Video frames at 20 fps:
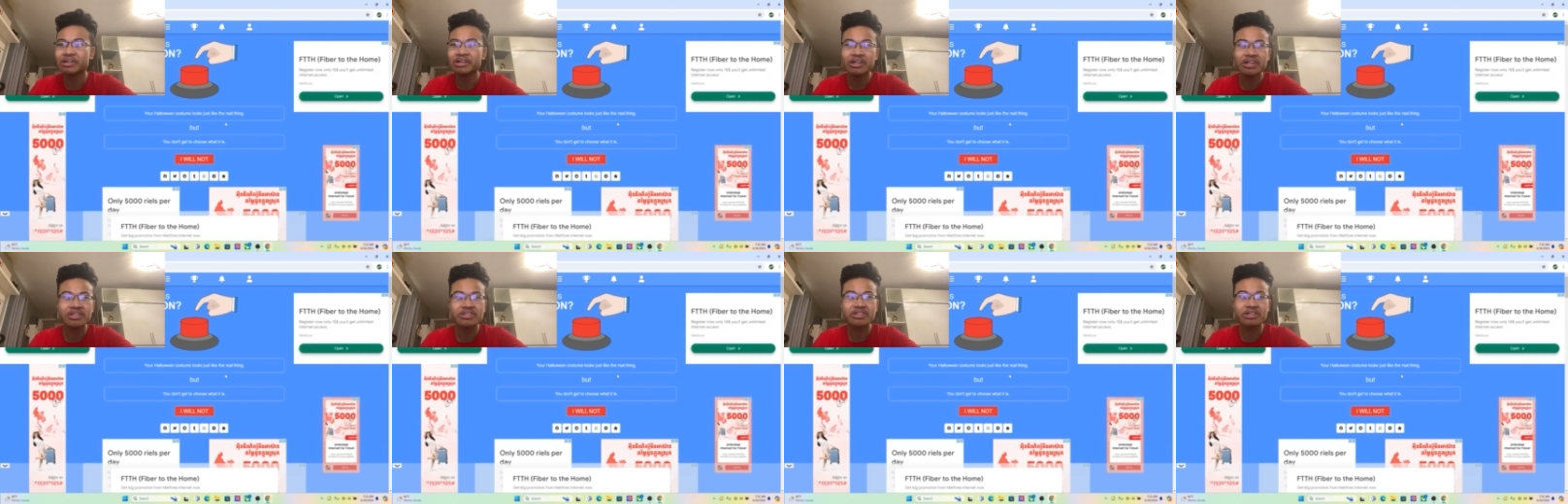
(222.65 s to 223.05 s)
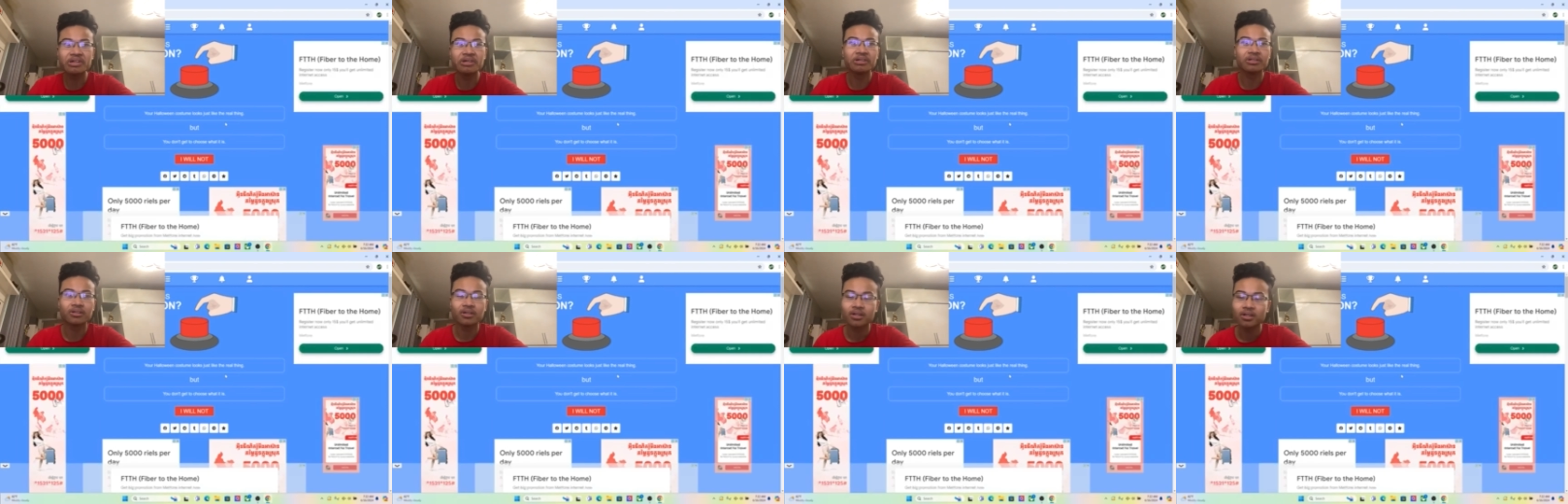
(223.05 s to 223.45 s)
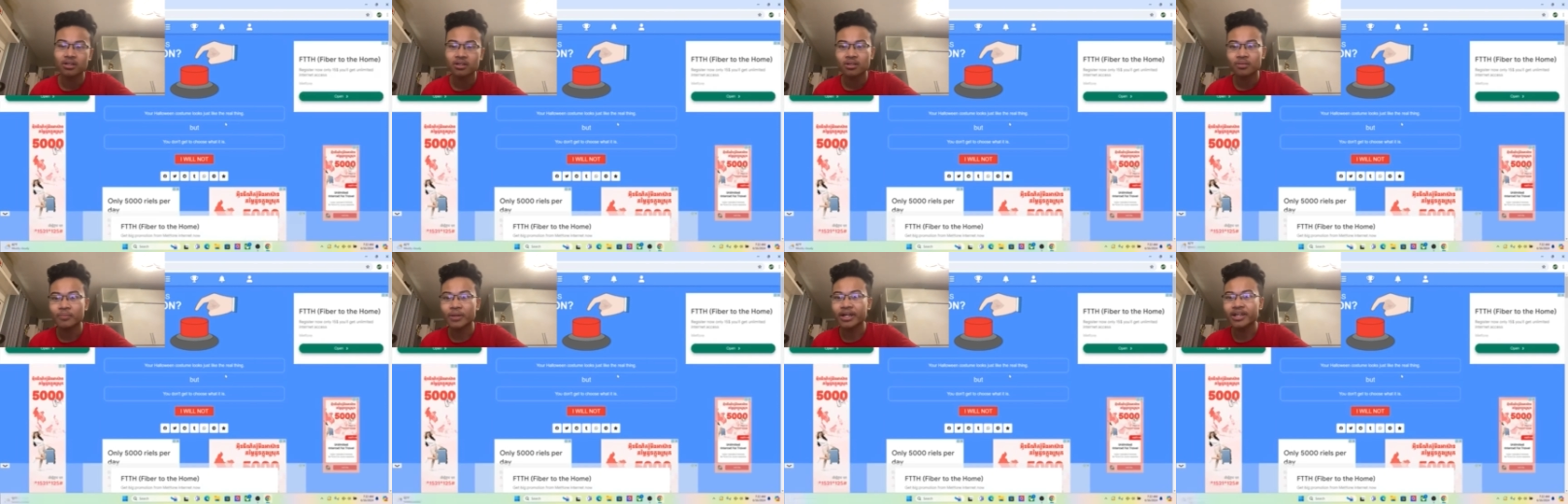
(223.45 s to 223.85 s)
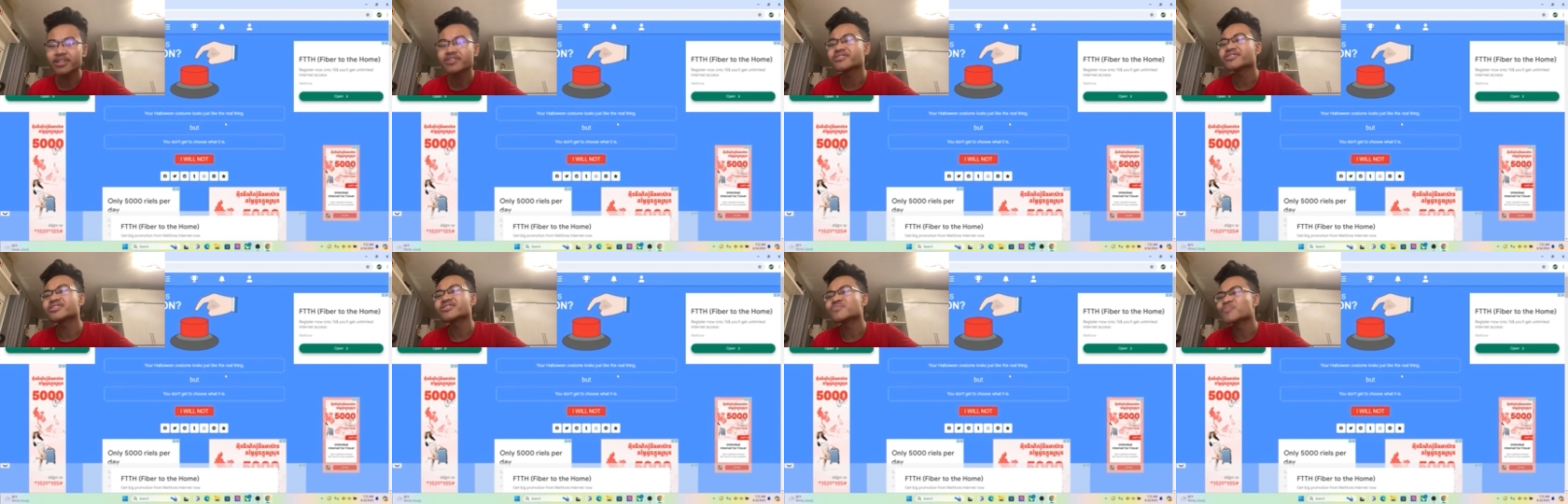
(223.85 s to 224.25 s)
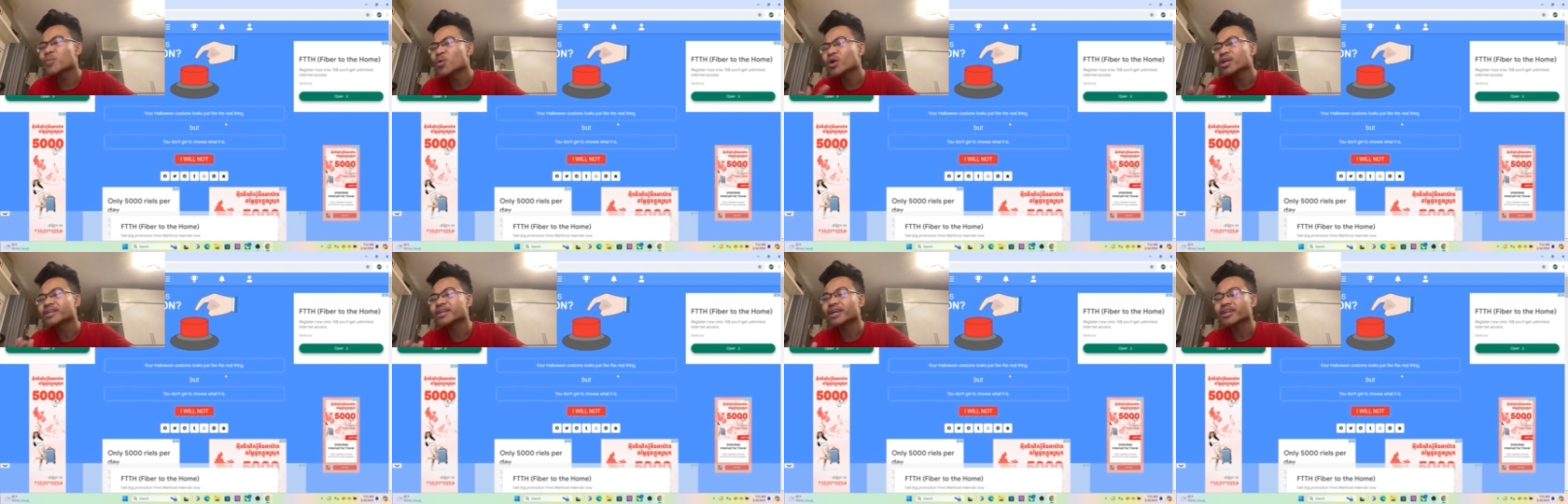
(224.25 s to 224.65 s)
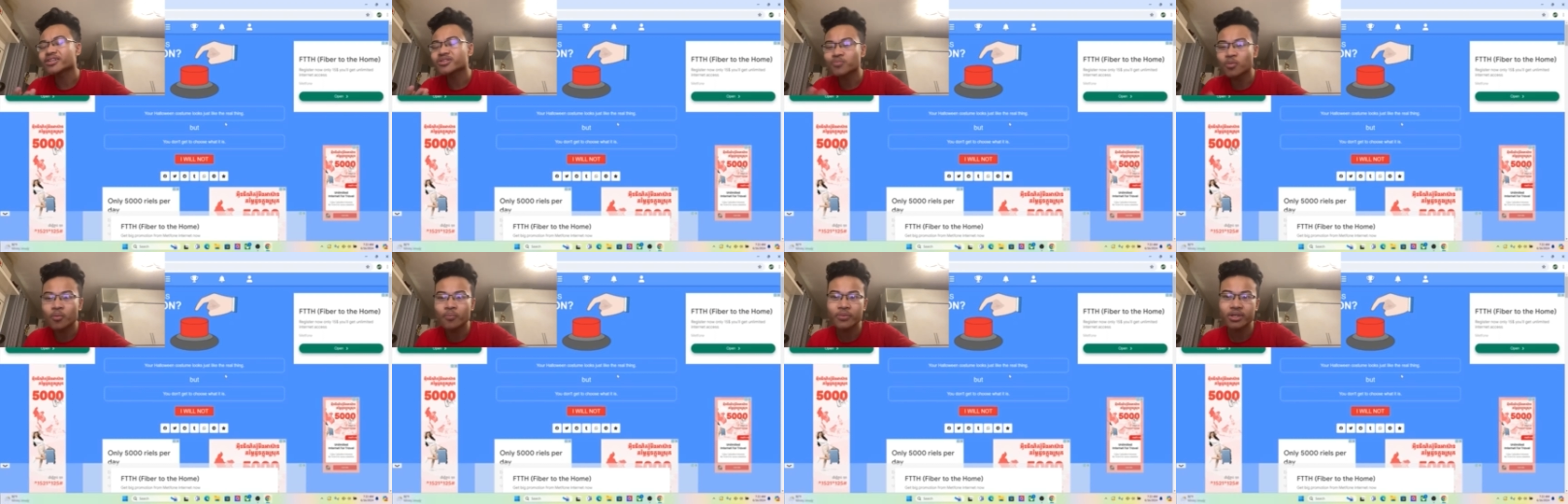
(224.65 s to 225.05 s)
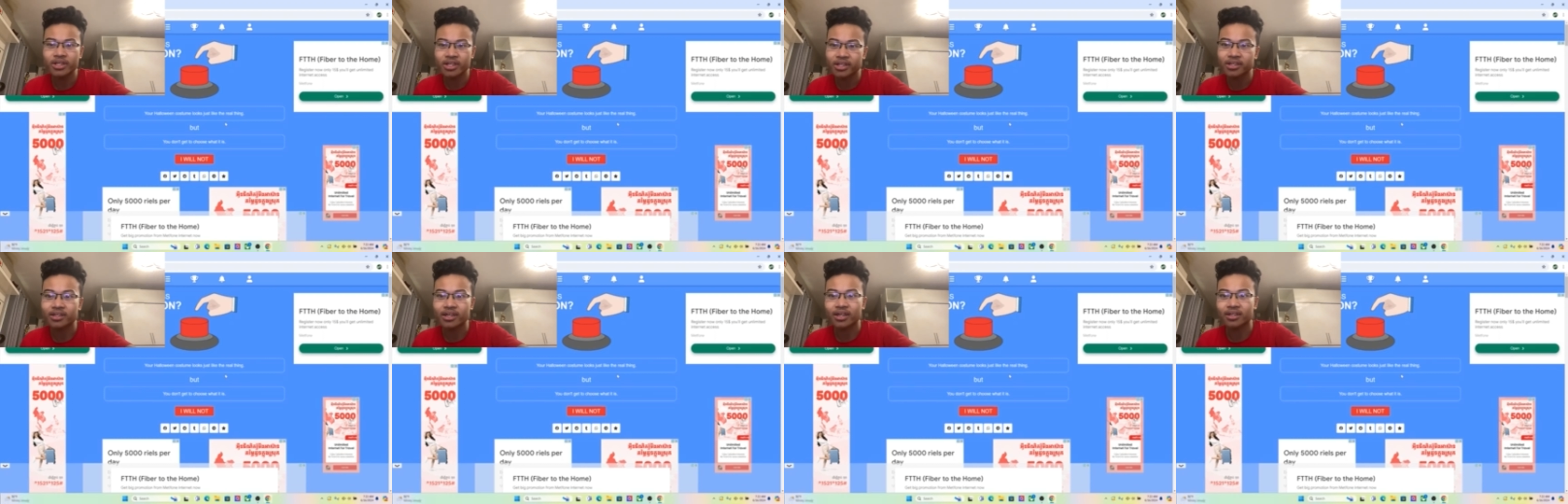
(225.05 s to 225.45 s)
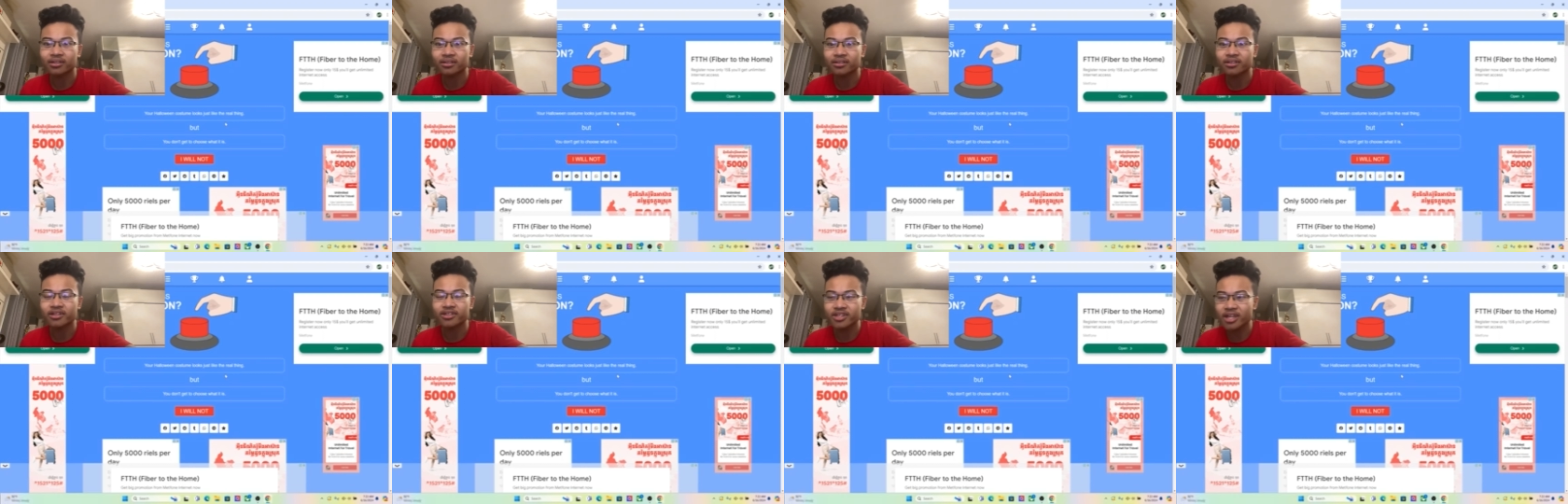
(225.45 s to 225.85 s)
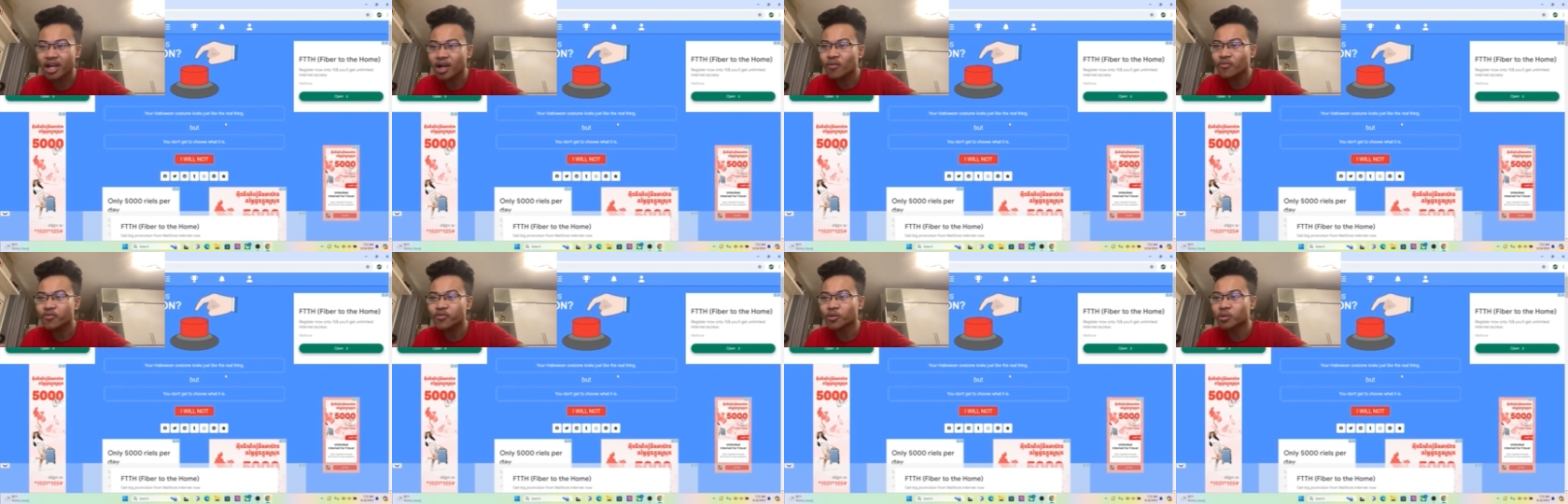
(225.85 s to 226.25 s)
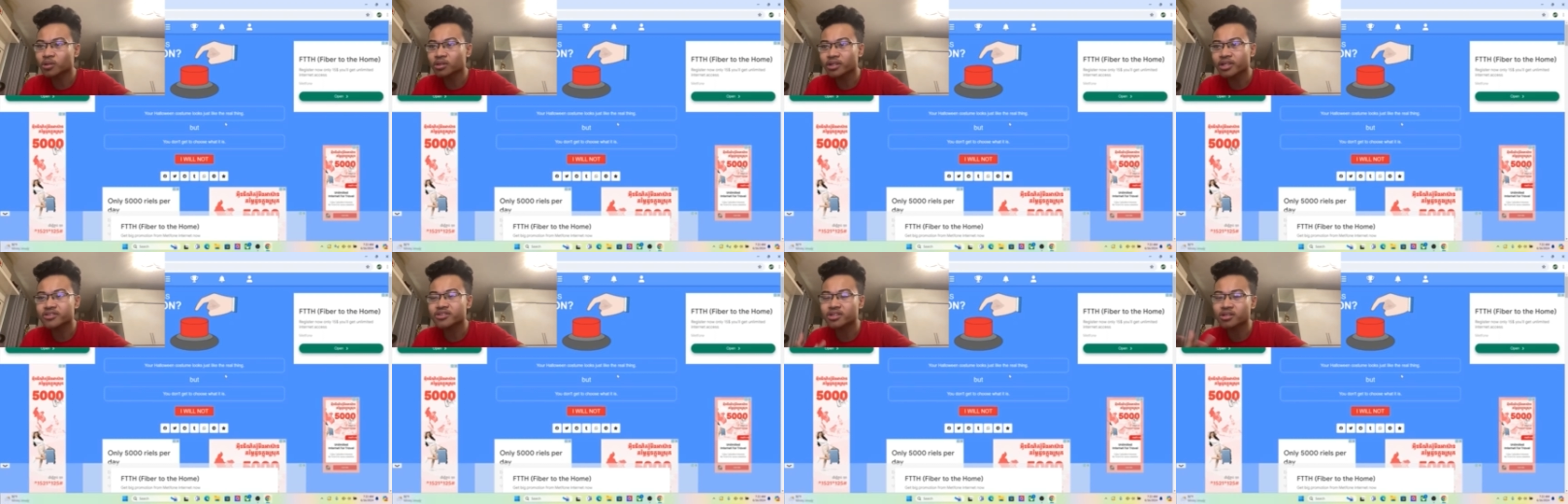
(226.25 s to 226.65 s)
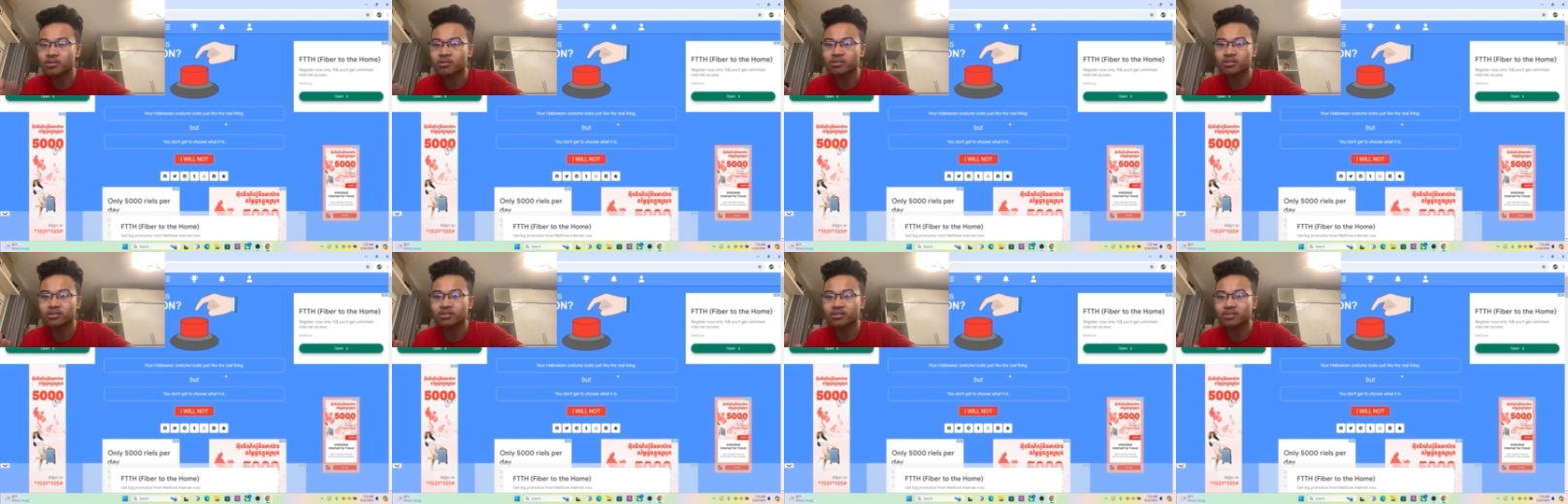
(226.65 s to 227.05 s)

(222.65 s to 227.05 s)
it's good, but it's it's more than that. It's more meaning that it's helpful. It's good.